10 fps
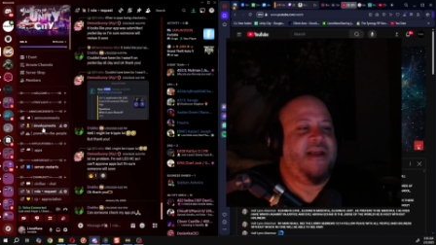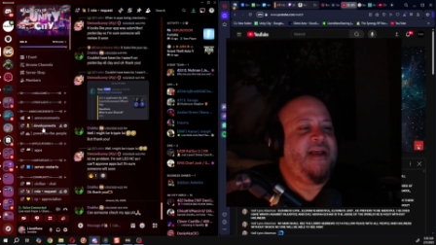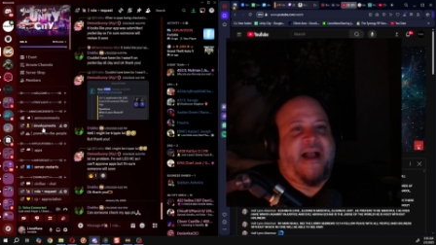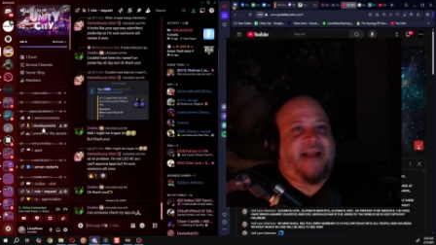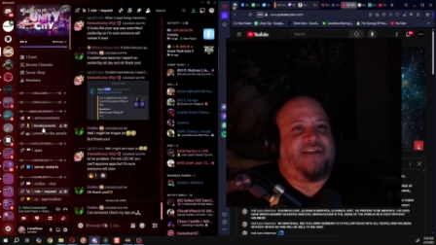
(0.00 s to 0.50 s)

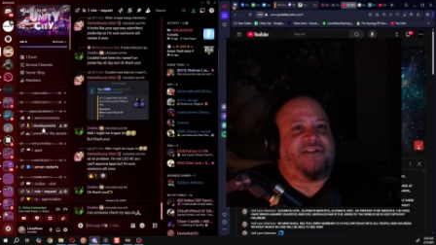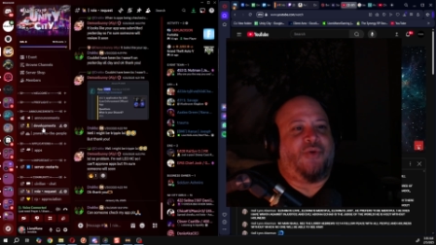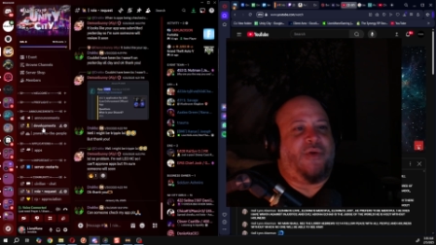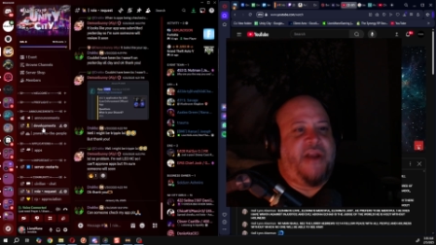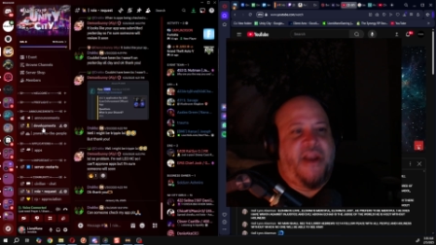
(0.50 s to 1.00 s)
I got to
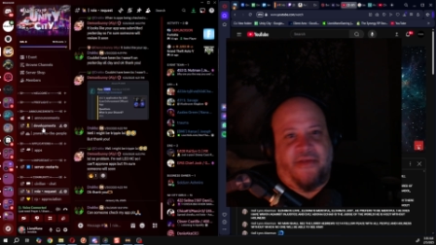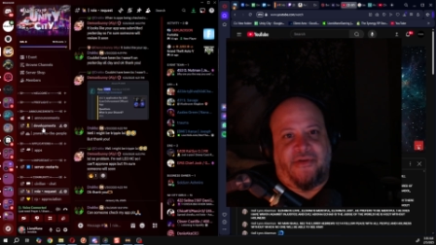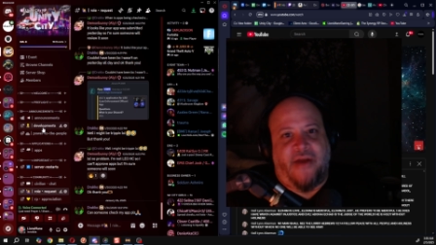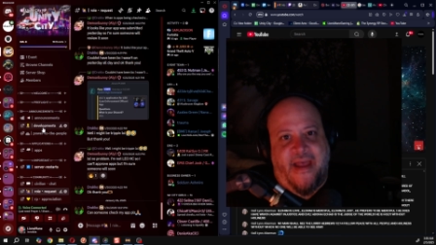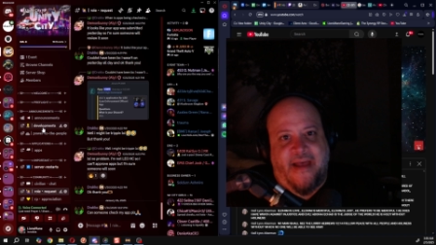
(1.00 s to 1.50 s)
do
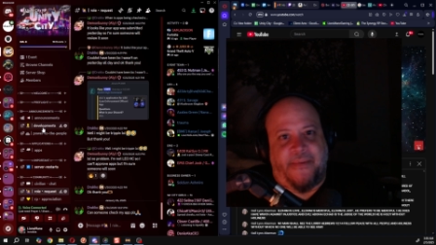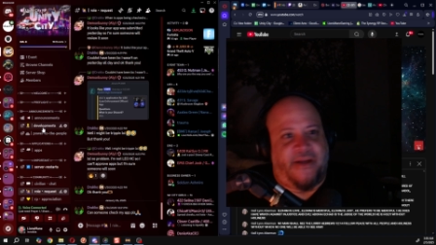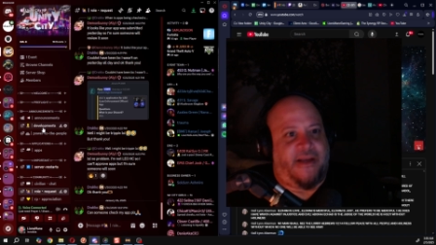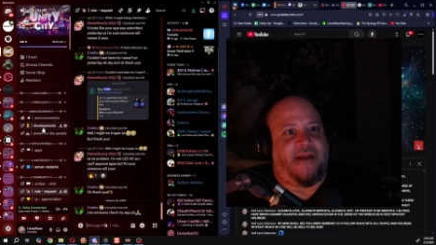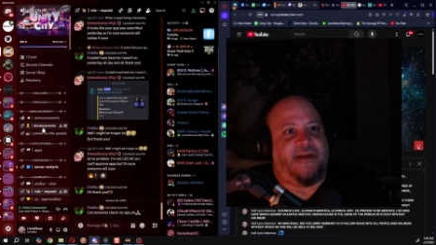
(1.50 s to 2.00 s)
another app. I
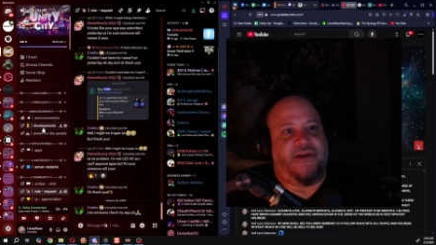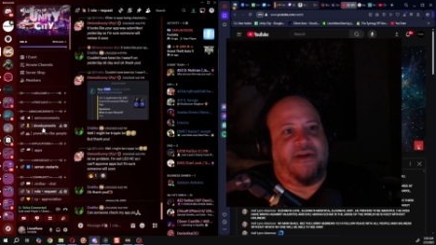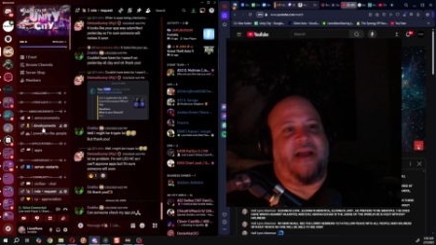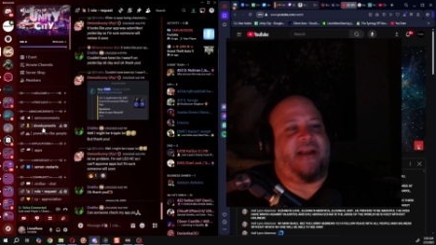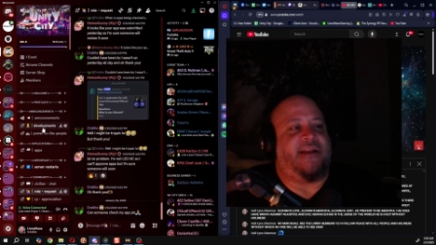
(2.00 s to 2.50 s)
got to
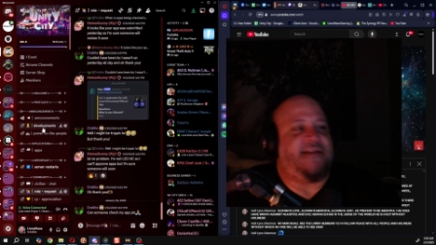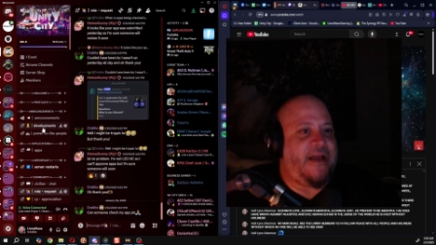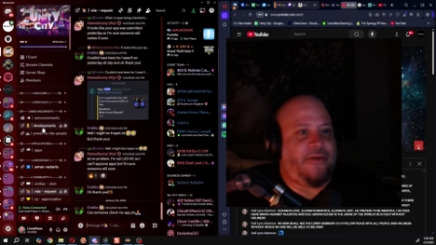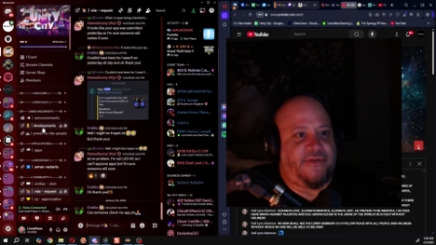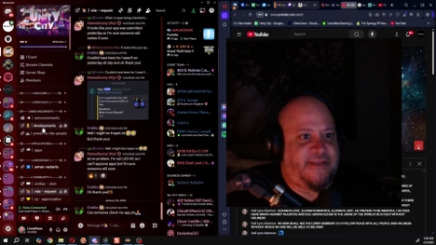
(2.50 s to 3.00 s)

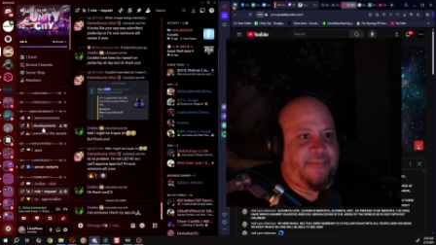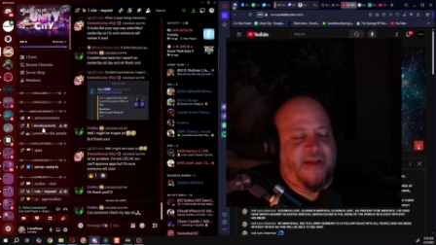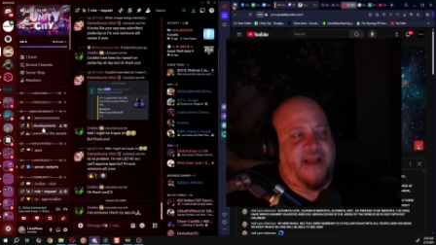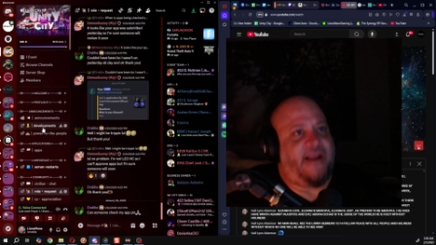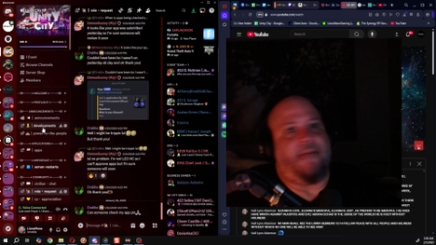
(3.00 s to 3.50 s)
download
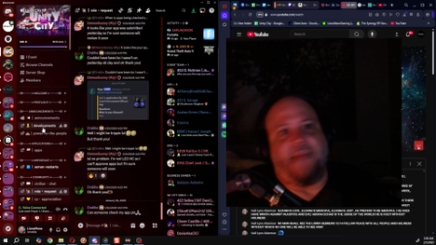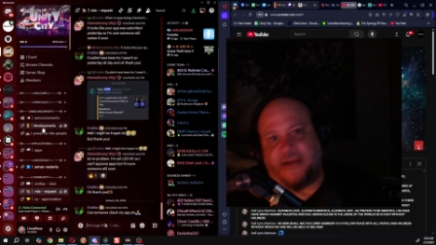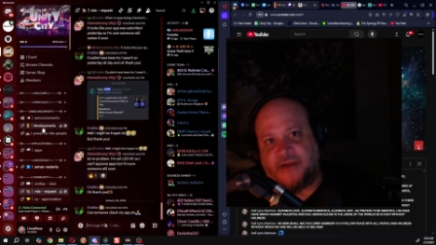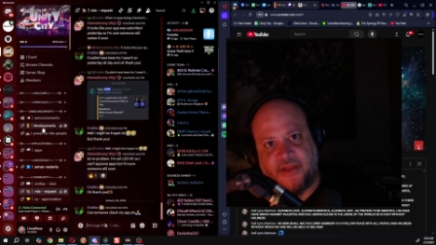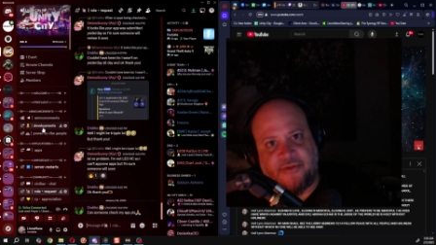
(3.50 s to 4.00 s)
something. I got to make
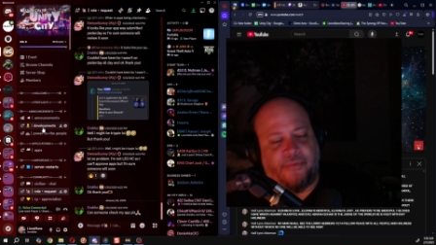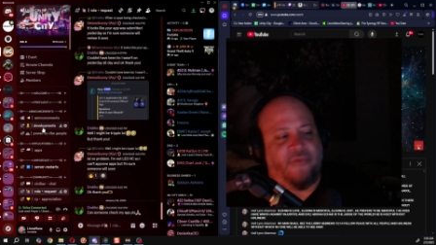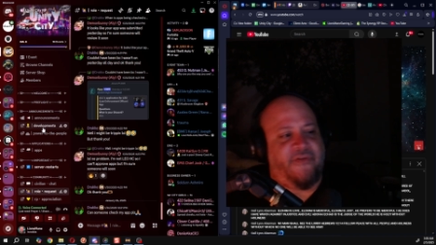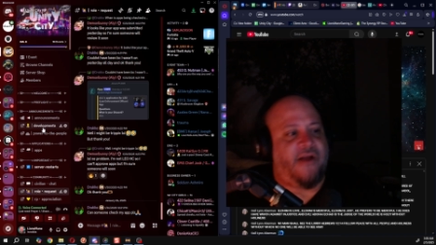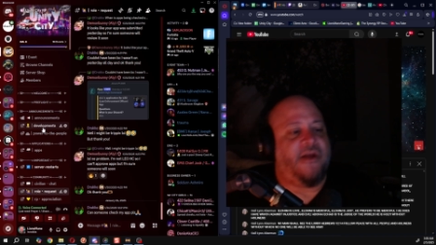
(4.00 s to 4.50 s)
another
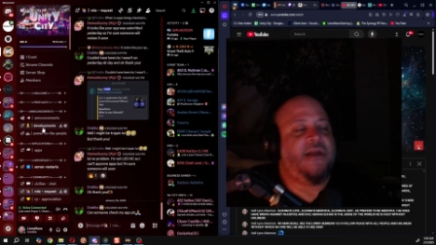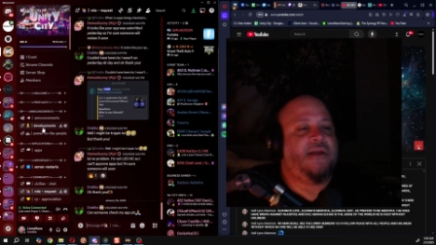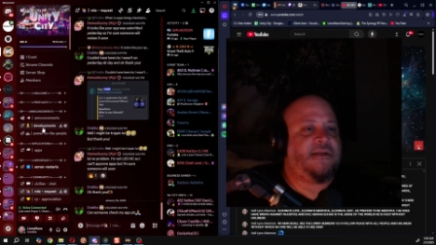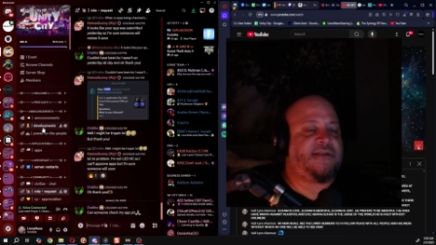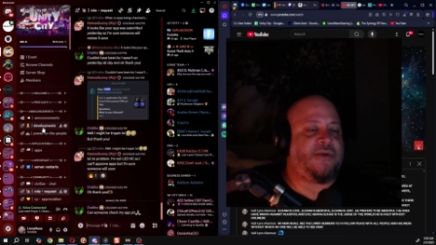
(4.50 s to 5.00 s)
profile.
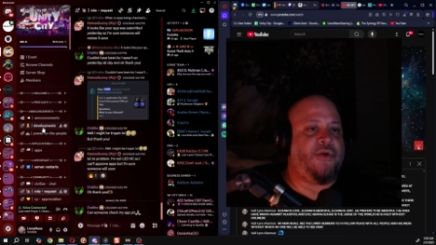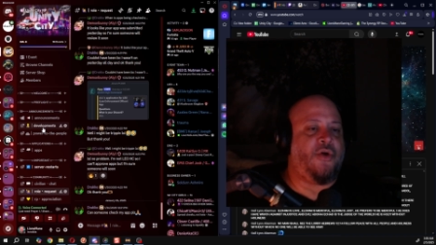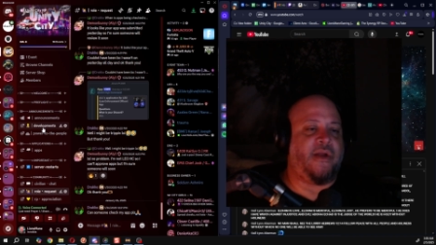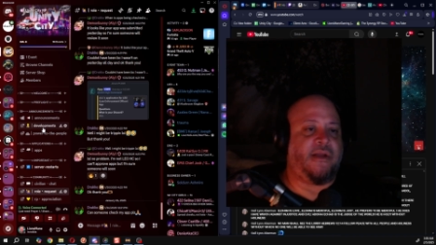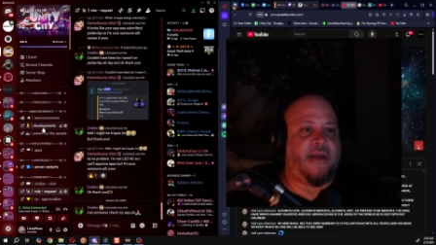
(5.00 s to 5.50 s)
So
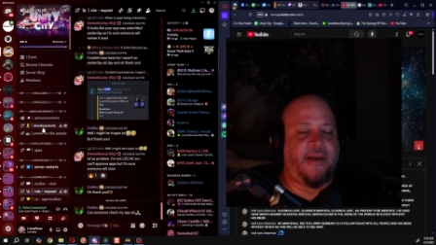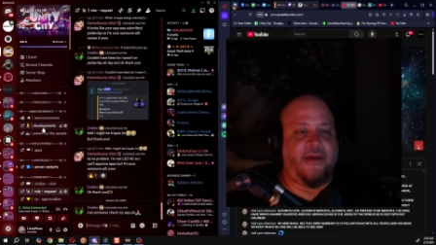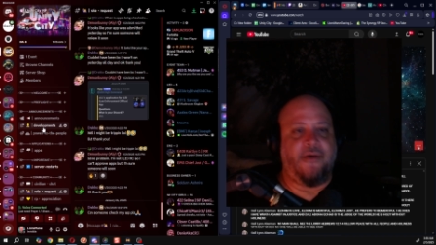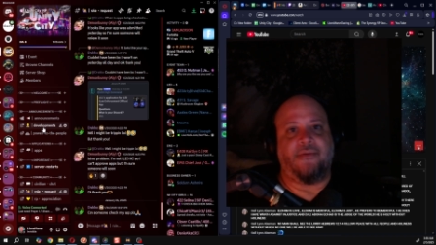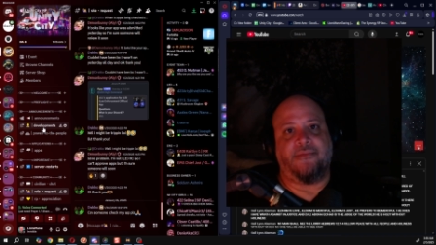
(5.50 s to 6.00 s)
annoying. I know.